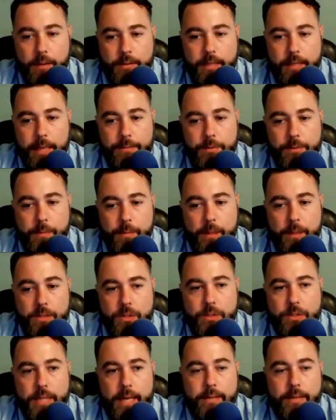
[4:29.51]
Types of
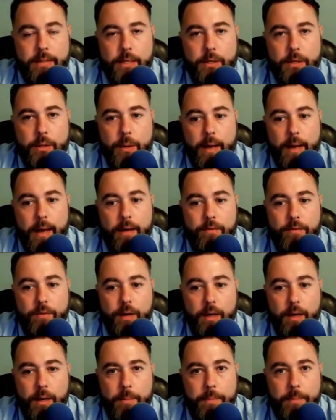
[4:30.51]
muzzles out there, you have
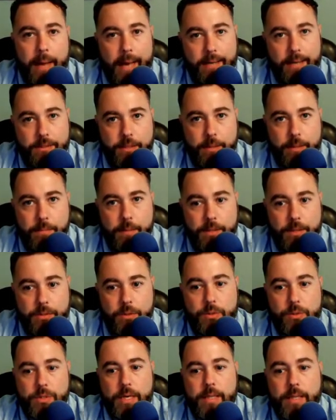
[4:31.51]
basket
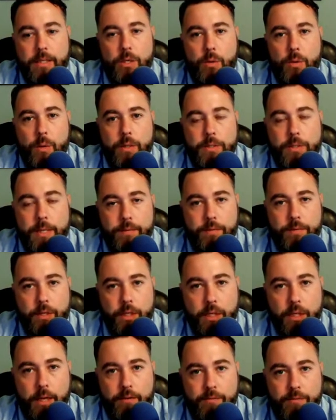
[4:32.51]
muzzles, and then you also have the
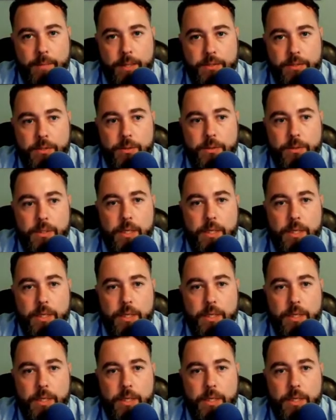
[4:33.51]
glove muzzle.